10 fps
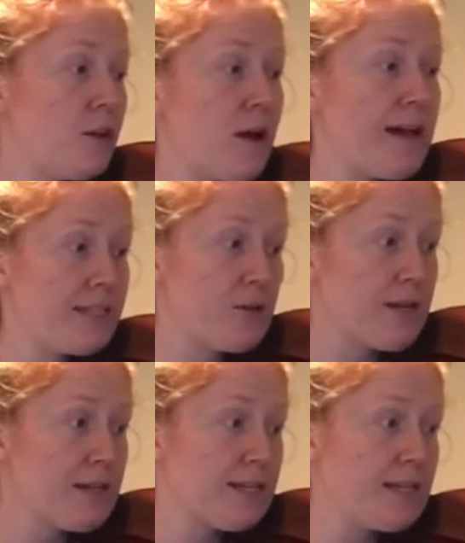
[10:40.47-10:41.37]
as you
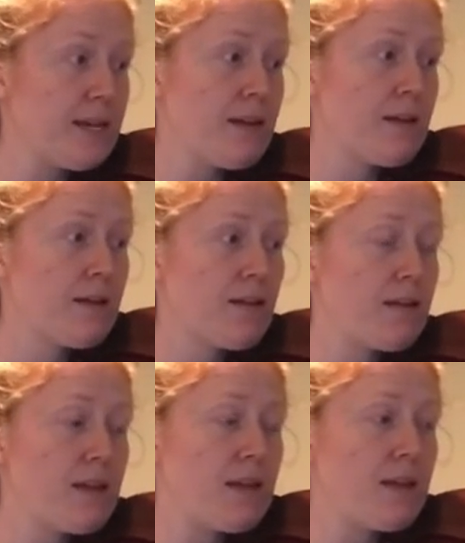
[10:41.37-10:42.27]
can see,
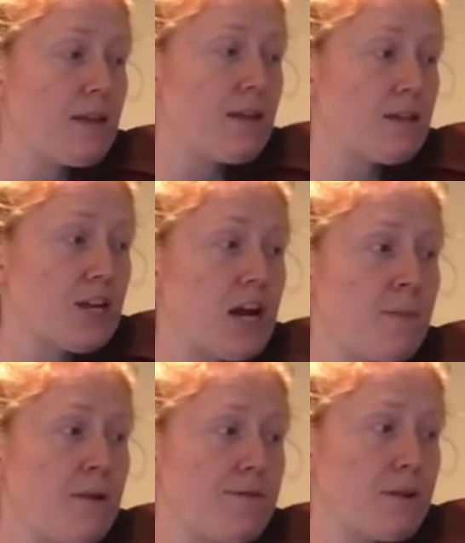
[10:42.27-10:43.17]
the
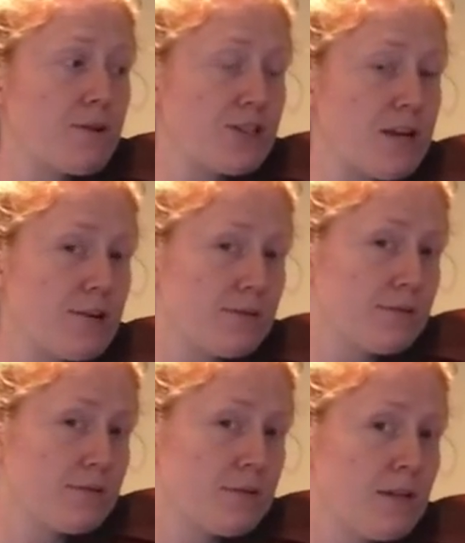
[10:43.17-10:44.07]
top of the crescendo,
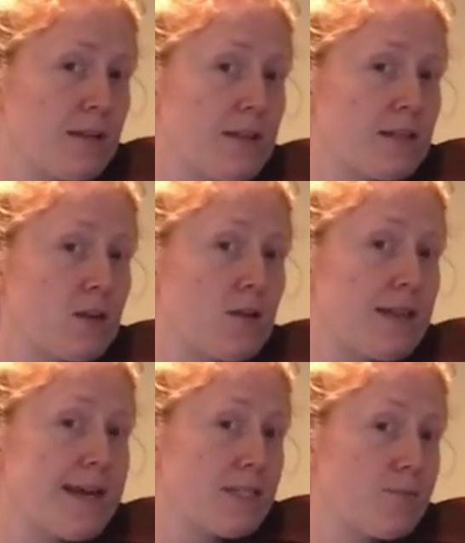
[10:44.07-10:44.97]
so
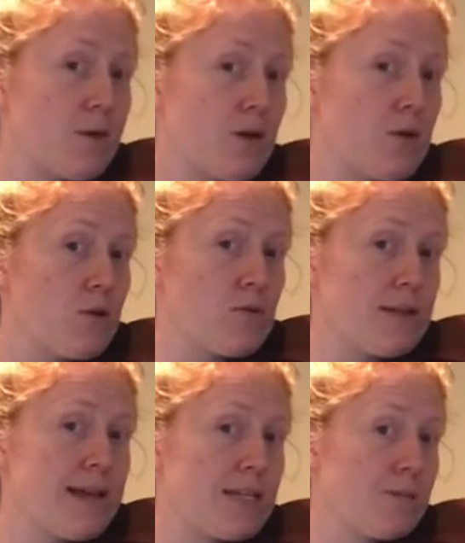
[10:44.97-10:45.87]
less bow,
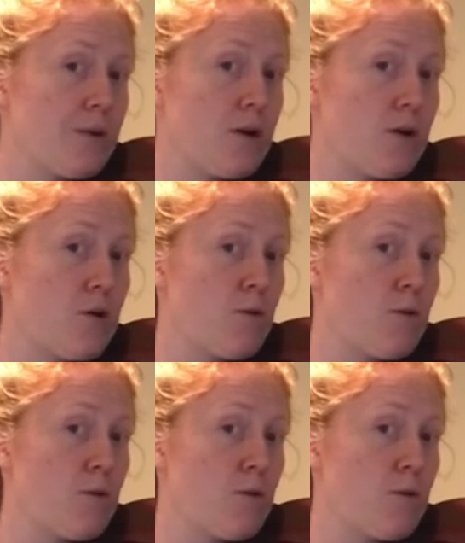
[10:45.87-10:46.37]
most bow,